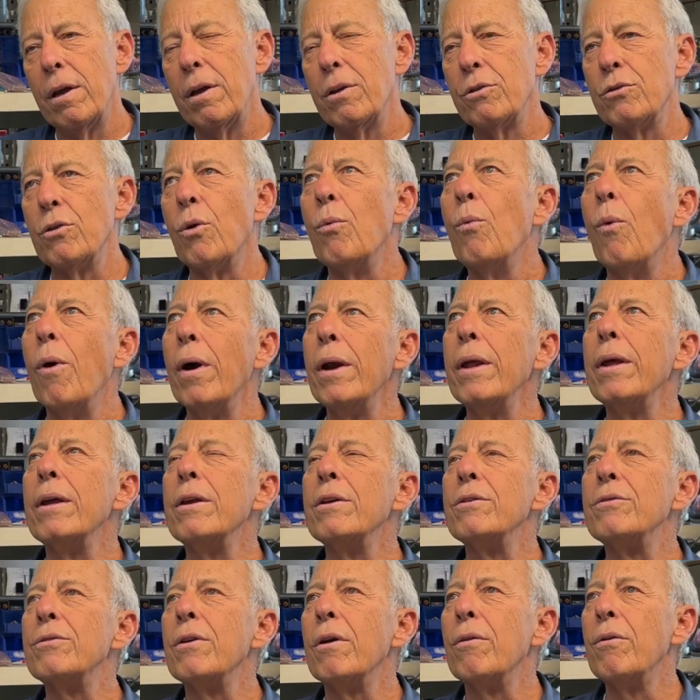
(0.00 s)
So what
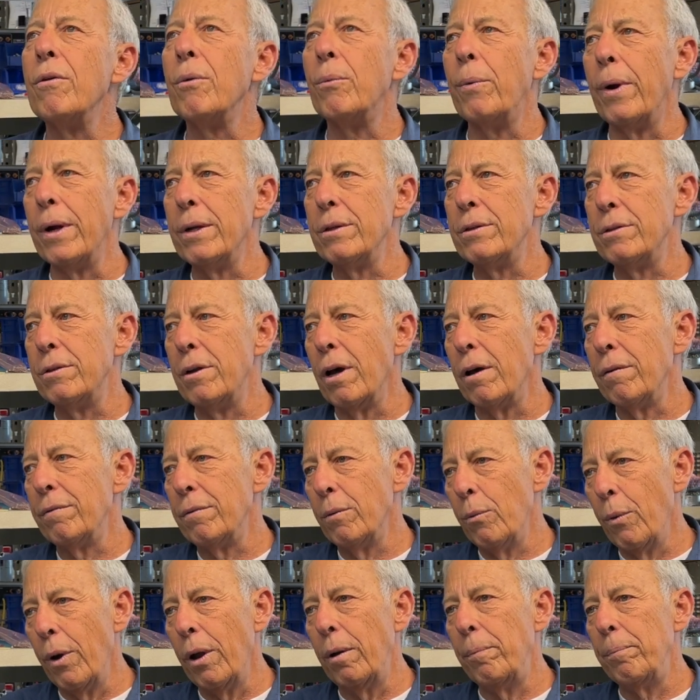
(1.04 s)
is the right stuff?
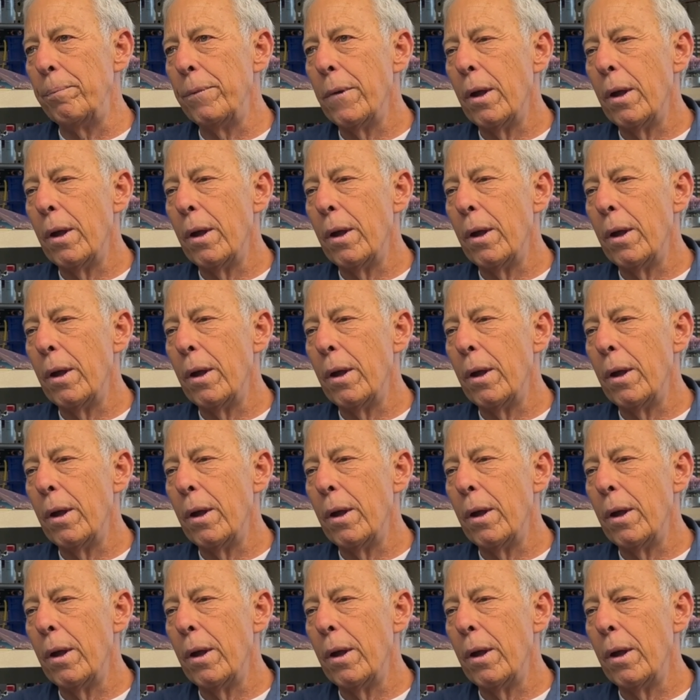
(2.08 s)
Well,